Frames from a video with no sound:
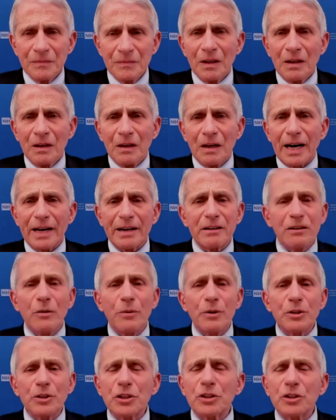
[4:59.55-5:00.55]
I don't know
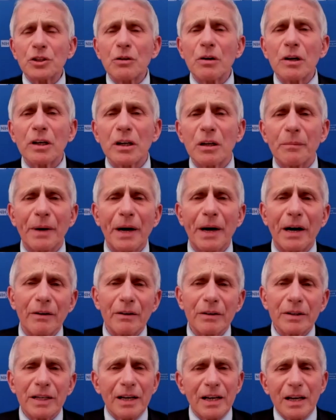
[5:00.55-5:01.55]
what you're talking about.
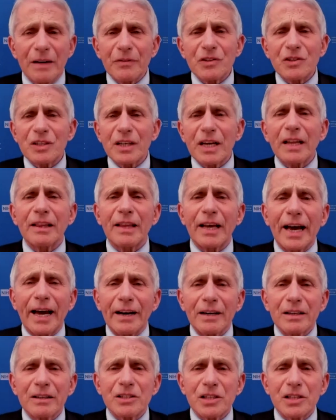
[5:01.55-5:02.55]
They never said that.
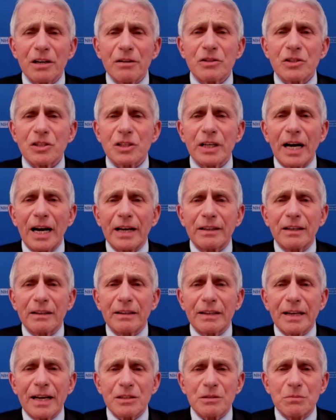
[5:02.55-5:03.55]
Seriously, I
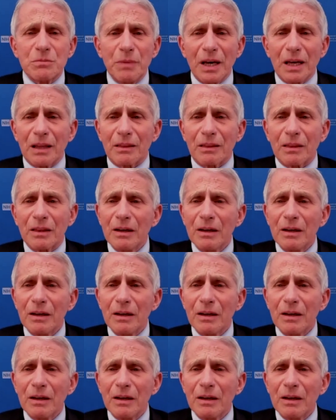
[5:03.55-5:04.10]
think that's myth.